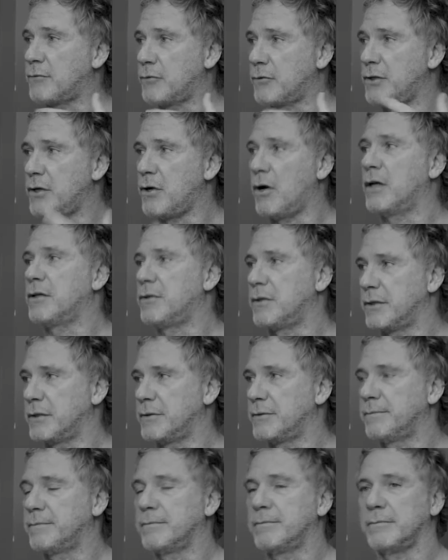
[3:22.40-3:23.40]
to the other,
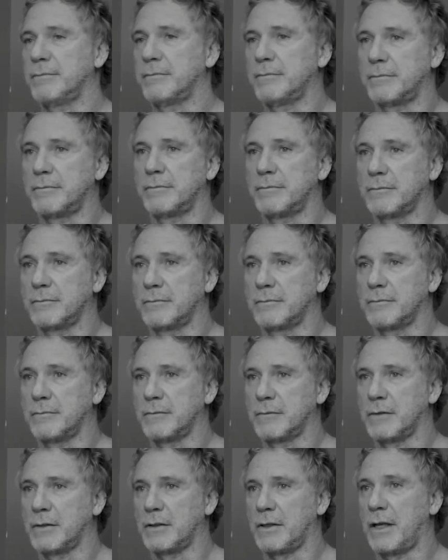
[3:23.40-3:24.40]

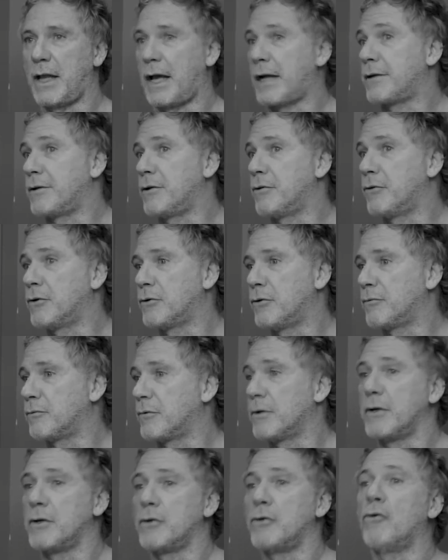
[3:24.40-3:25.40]
like the old,
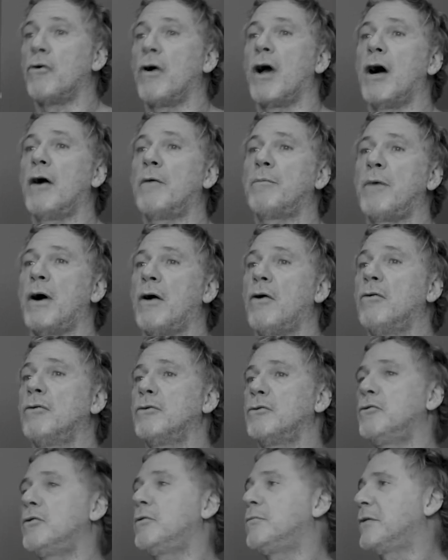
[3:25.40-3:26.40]
you help an
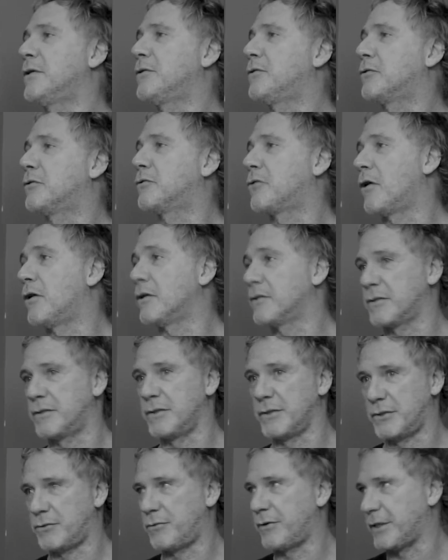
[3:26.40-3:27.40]
old woman to cross the
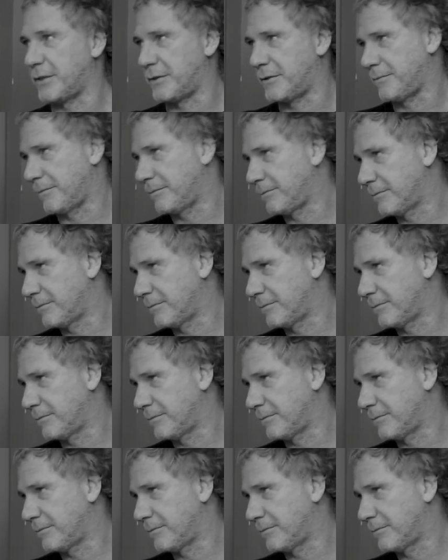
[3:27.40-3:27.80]
street.